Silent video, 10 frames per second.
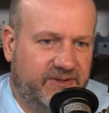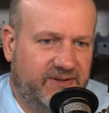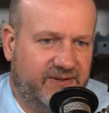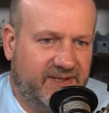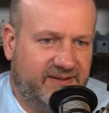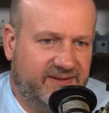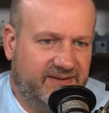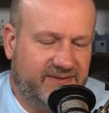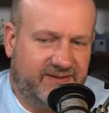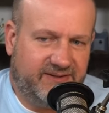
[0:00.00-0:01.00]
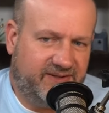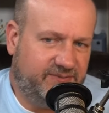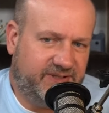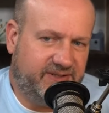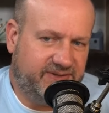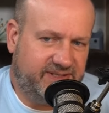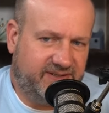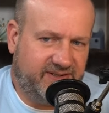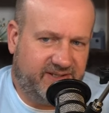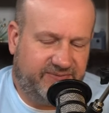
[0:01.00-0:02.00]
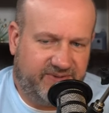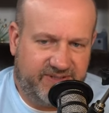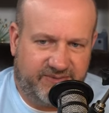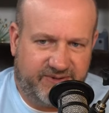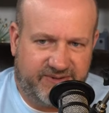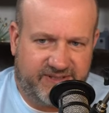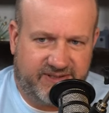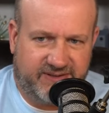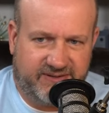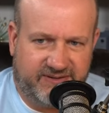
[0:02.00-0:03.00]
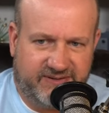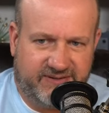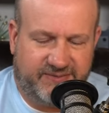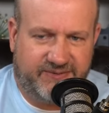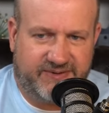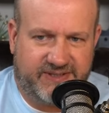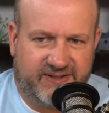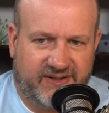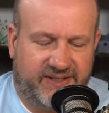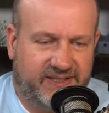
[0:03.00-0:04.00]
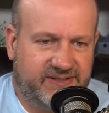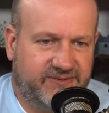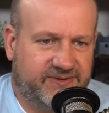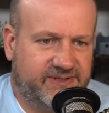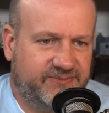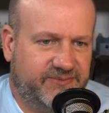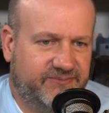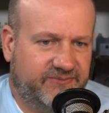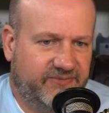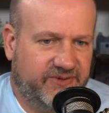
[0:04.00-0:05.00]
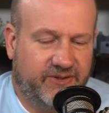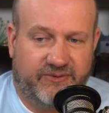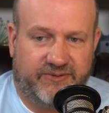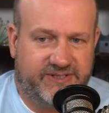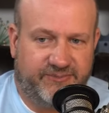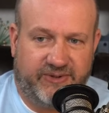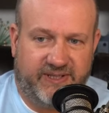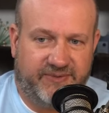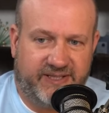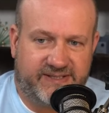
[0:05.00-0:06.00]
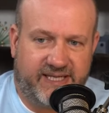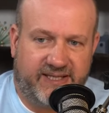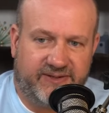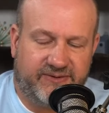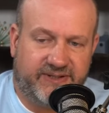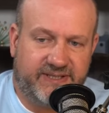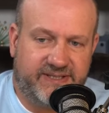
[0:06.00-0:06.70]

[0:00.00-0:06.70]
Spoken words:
I think, you know, everybody goes to the internet first. Nobody wants to call an agent. No one wants to put anybody else out, really.